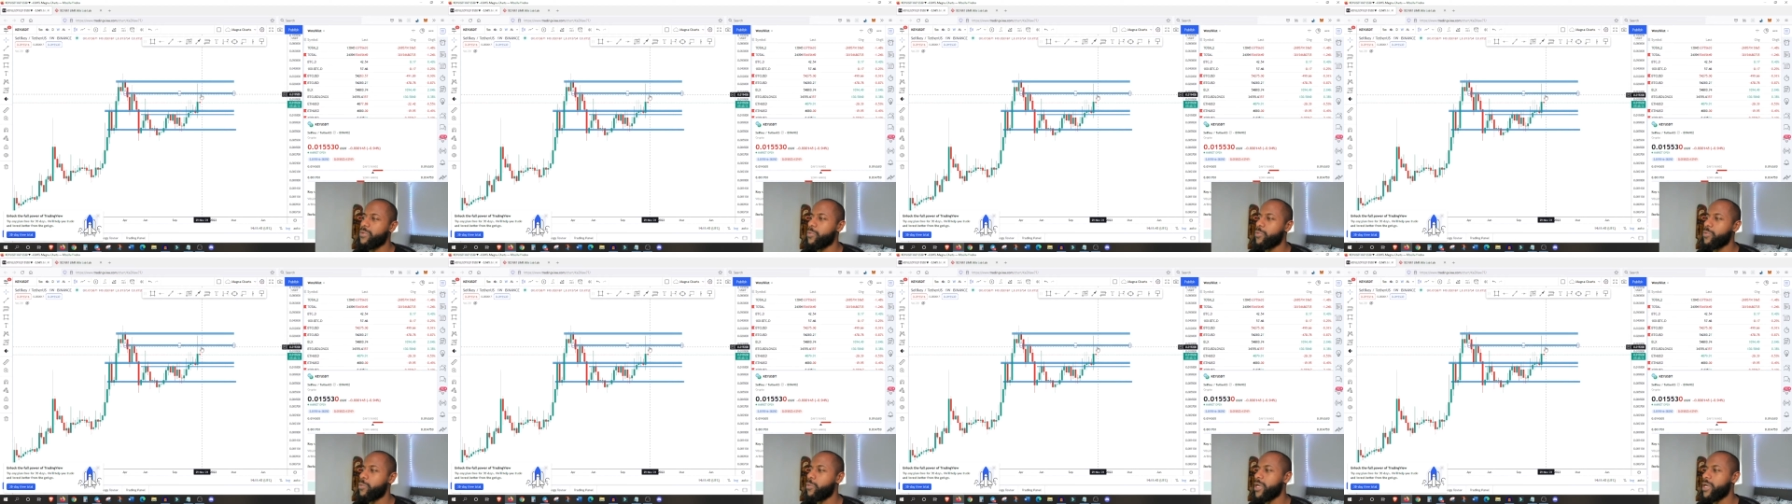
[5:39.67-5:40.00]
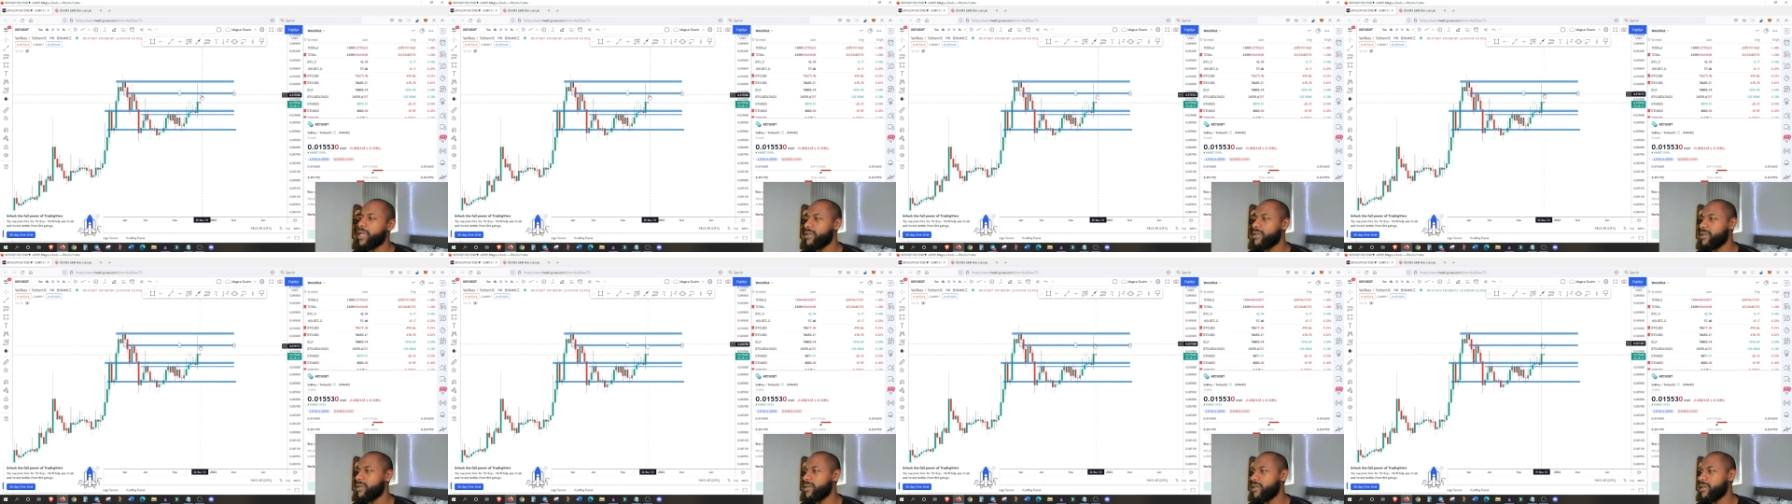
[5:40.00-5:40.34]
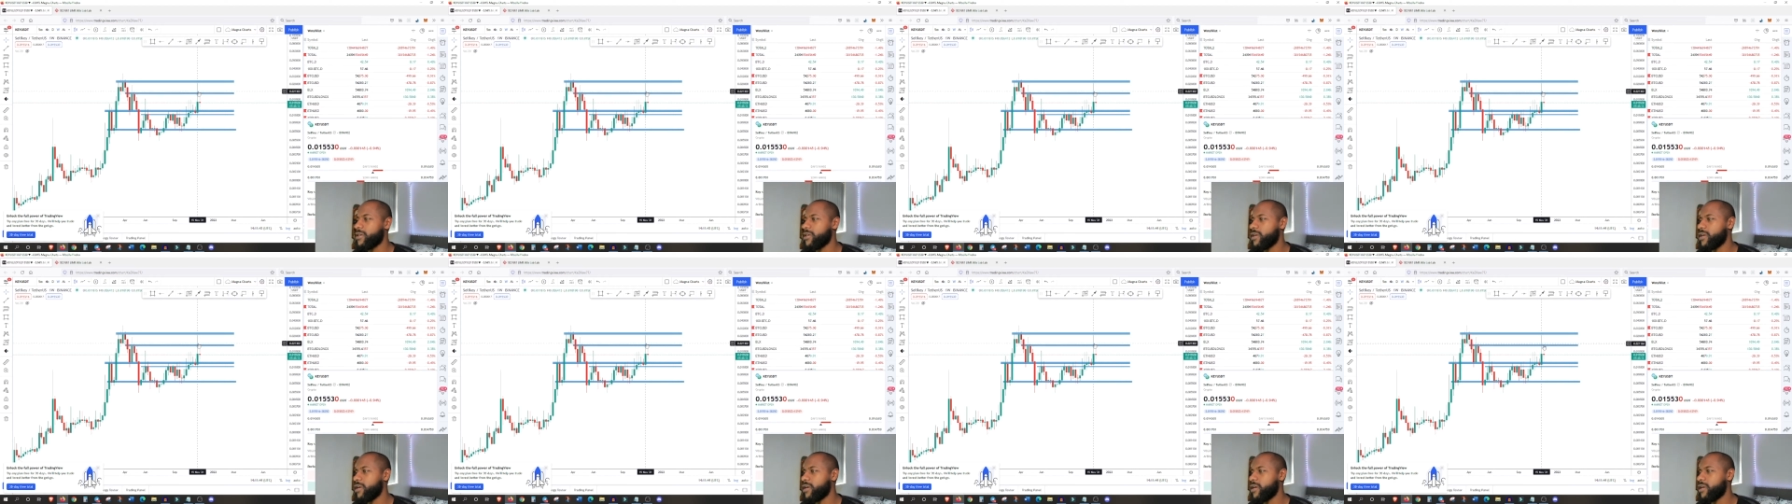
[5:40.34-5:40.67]
wick
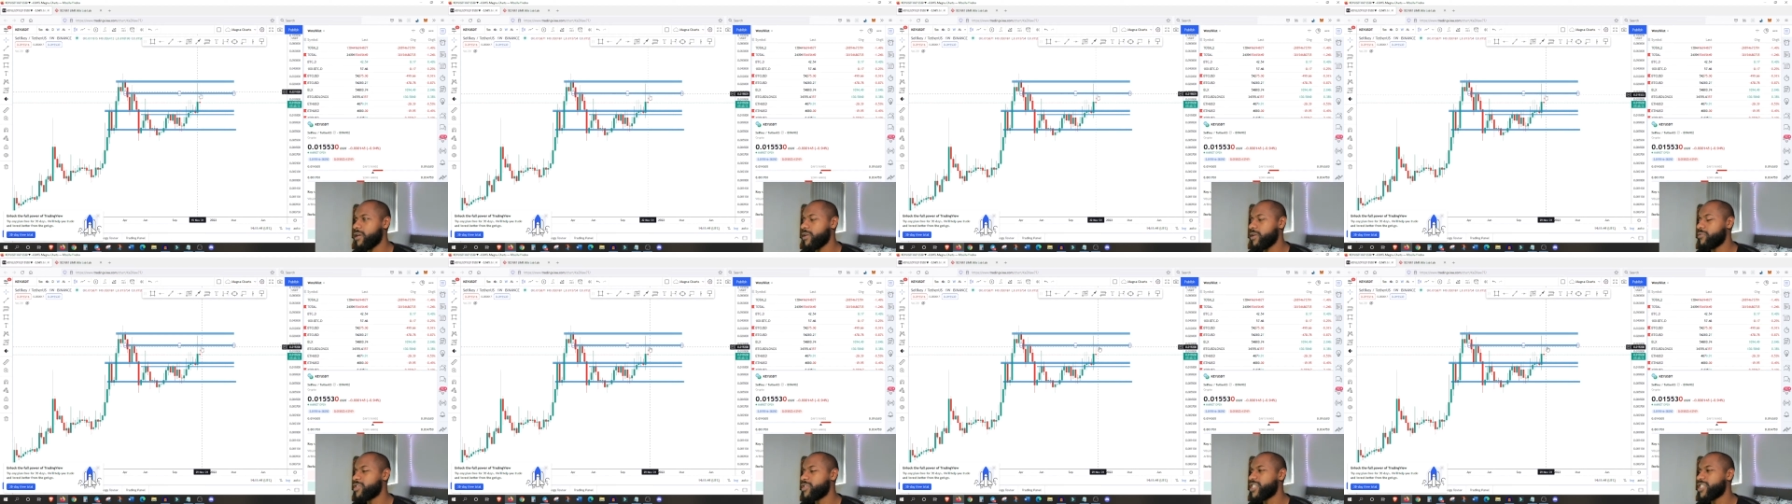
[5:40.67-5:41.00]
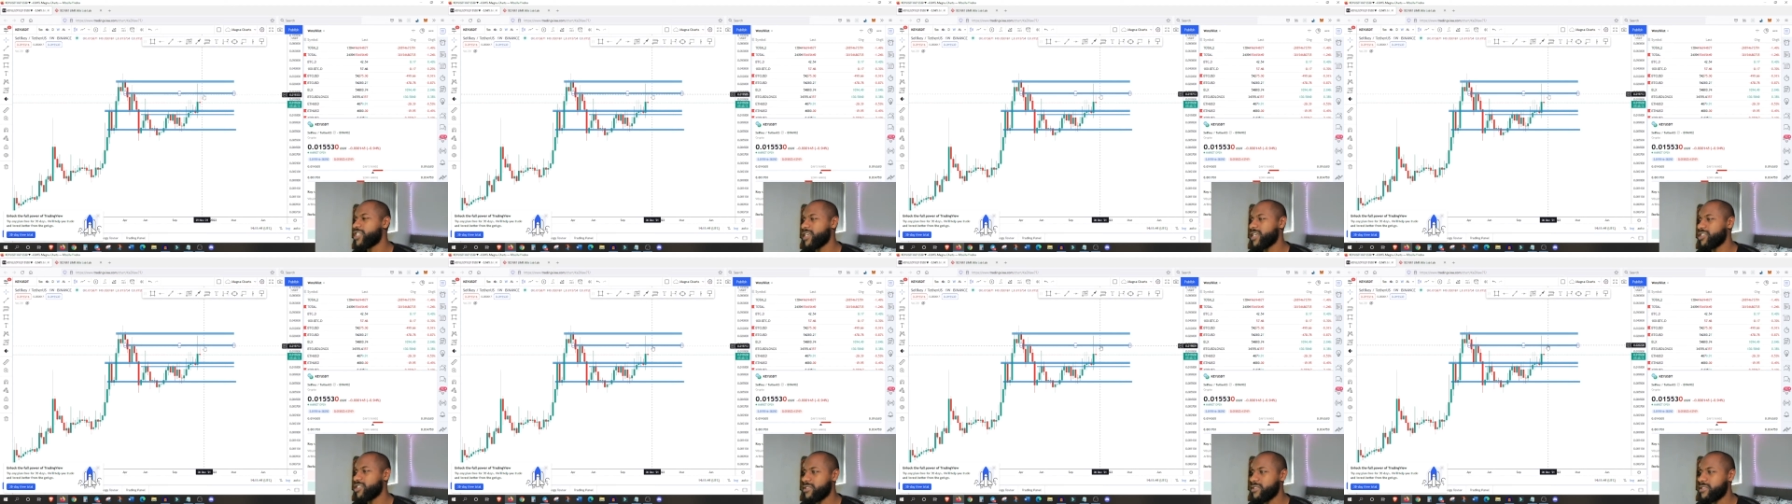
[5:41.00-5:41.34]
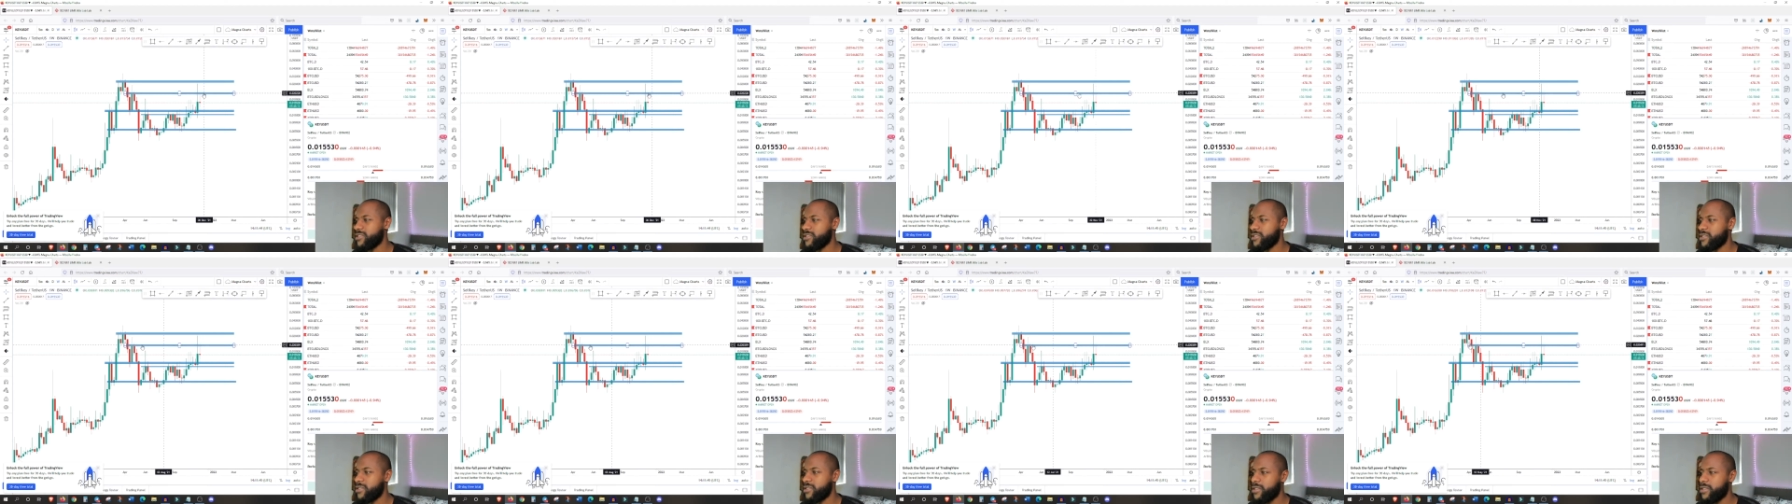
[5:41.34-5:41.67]

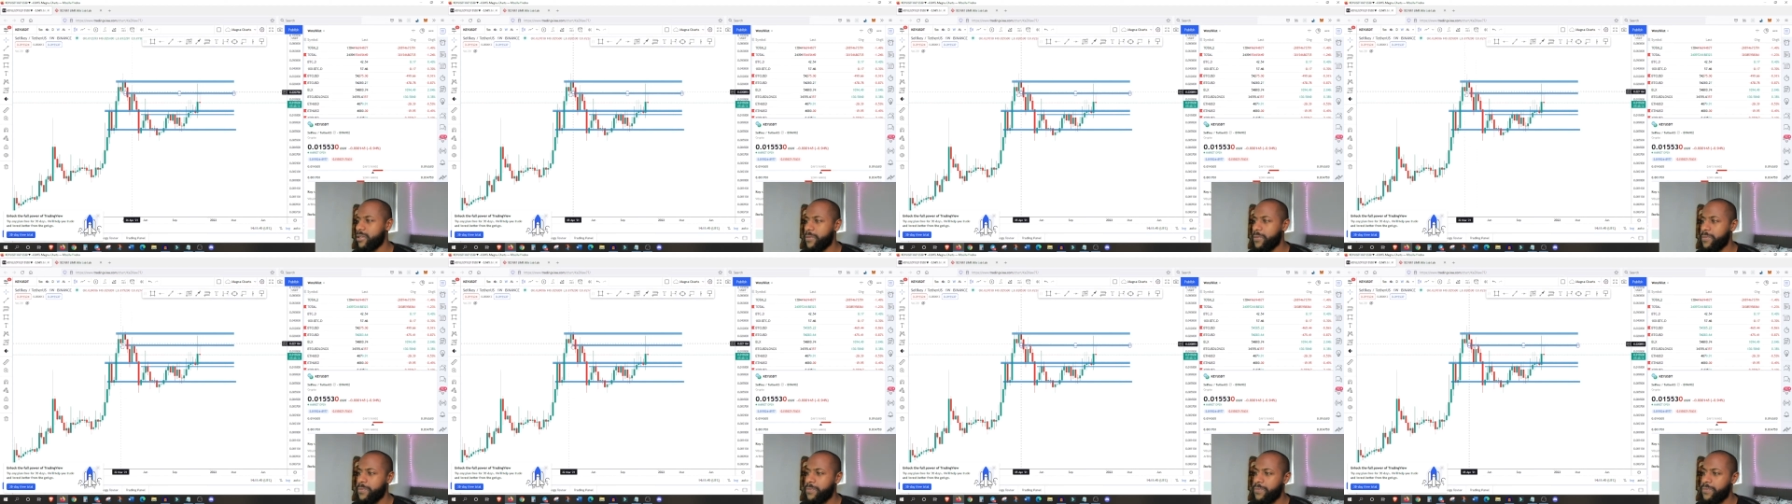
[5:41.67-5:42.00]
rejections.